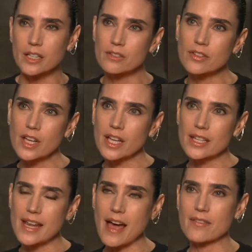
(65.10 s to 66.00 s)
of
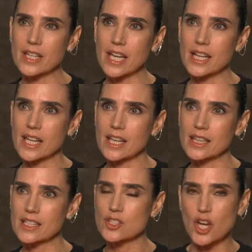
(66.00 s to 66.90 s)
navigating
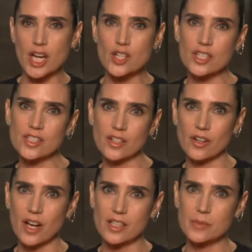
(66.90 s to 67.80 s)
these changes in
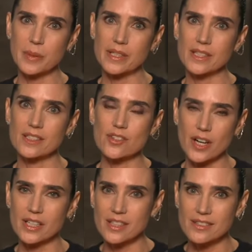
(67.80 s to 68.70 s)
her husband and
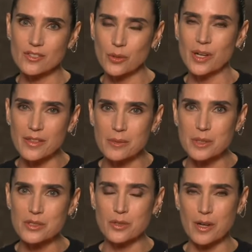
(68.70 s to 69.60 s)
trying to sort out the
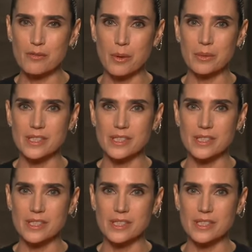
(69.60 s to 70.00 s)
mystery of what was